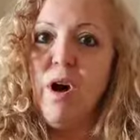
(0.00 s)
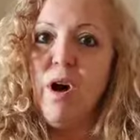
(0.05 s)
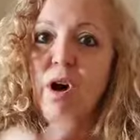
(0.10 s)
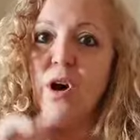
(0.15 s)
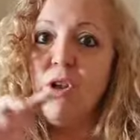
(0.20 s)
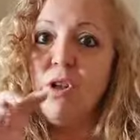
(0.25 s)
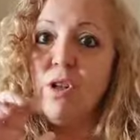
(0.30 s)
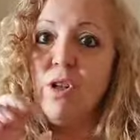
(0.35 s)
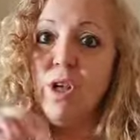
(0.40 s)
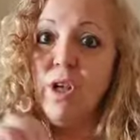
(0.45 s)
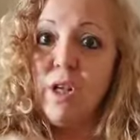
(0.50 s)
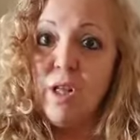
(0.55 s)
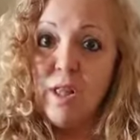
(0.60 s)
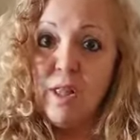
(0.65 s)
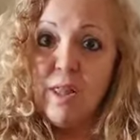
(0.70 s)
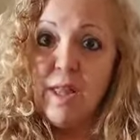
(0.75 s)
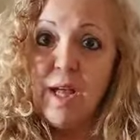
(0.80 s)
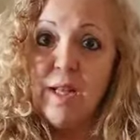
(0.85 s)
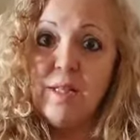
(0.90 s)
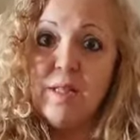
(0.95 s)
on
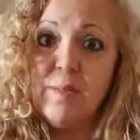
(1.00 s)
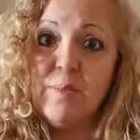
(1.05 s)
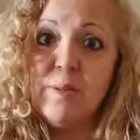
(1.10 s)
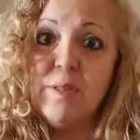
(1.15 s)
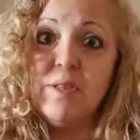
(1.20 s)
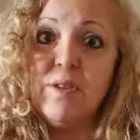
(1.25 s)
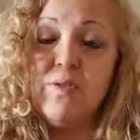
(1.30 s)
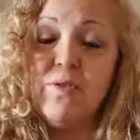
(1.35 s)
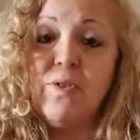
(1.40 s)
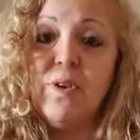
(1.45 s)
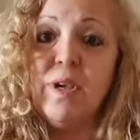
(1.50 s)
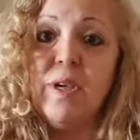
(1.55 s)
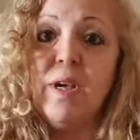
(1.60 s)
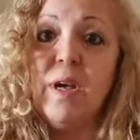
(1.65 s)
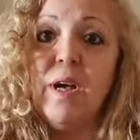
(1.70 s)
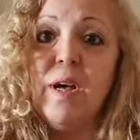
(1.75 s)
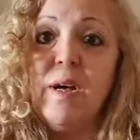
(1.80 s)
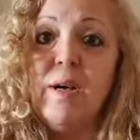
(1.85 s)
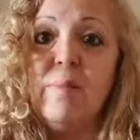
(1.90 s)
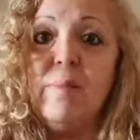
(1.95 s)
that specific
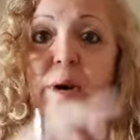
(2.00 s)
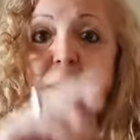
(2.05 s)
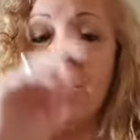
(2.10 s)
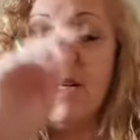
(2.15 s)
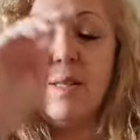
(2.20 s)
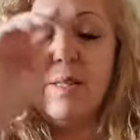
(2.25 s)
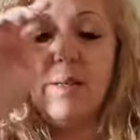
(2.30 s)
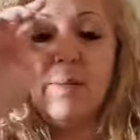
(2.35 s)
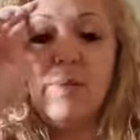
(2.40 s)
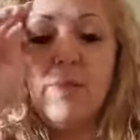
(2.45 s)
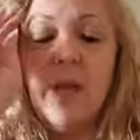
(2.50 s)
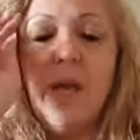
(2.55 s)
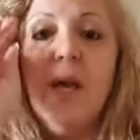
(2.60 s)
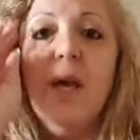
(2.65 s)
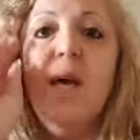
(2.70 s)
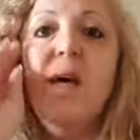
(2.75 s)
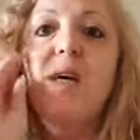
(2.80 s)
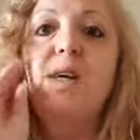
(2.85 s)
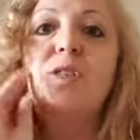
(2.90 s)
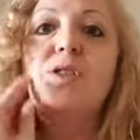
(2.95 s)
item.
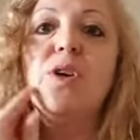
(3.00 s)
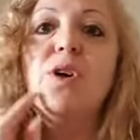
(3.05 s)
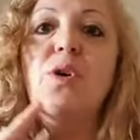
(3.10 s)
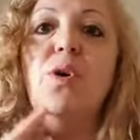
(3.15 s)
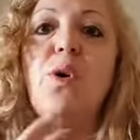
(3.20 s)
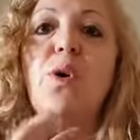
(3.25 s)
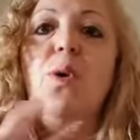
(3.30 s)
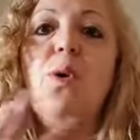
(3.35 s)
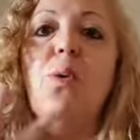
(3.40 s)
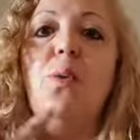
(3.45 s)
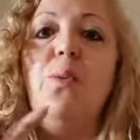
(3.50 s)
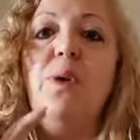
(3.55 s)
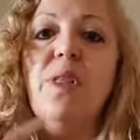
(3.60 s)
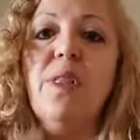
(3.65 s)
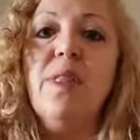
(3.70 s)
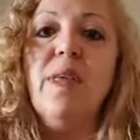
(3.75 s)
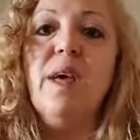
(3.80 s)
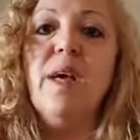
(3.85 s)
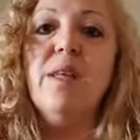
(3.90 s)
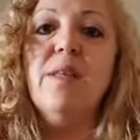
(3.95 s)
So with
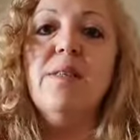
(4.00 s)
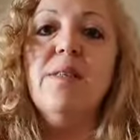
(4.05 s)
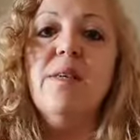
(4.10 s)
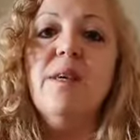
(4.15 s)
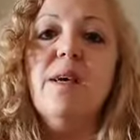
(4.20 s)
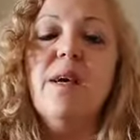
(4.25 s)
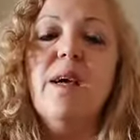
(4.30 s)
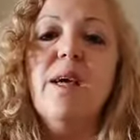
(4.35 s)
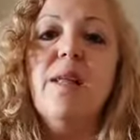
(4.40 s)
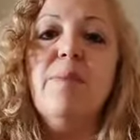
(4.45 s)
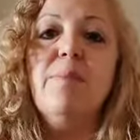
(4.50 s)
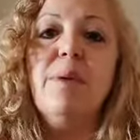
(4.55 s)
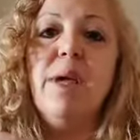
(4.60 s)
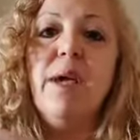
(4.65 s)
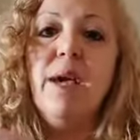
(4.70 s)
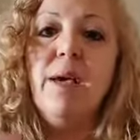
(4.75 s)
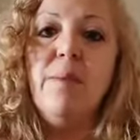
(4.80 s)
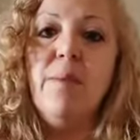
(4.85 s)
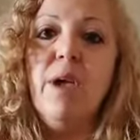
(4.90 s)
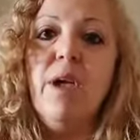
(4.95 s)
that, it became